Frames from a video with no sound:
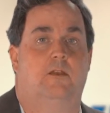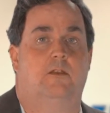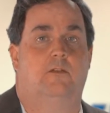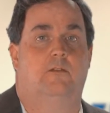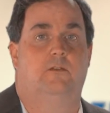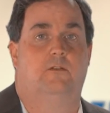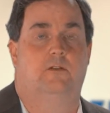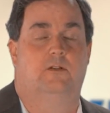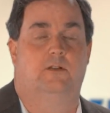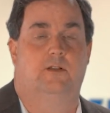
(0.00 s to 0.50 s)

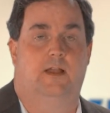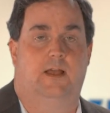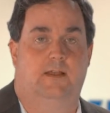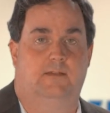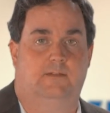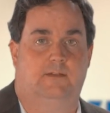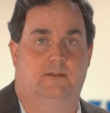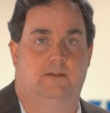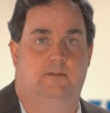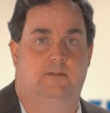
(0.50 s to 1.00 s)
do their
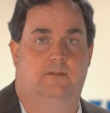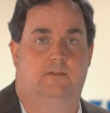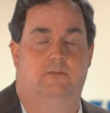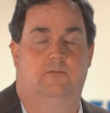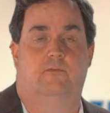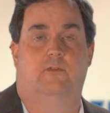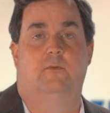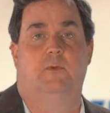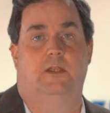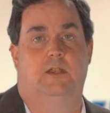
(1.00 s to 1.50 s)
classes
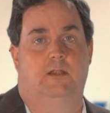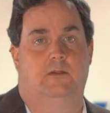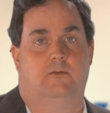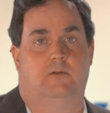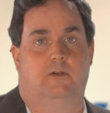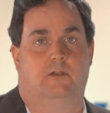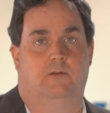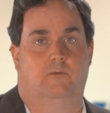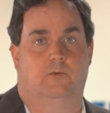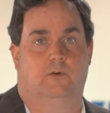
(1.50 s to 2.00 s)
from
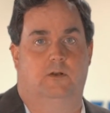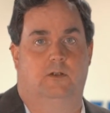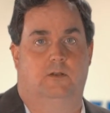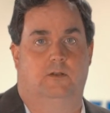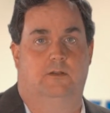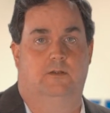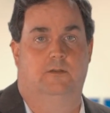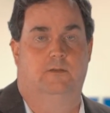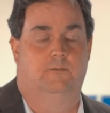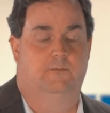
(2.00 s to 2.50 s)
anywhere in the
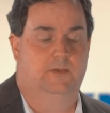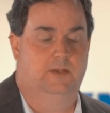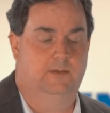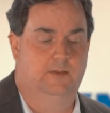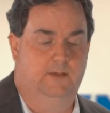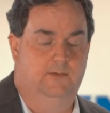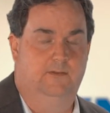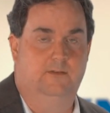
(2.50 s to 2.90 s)
world. And that's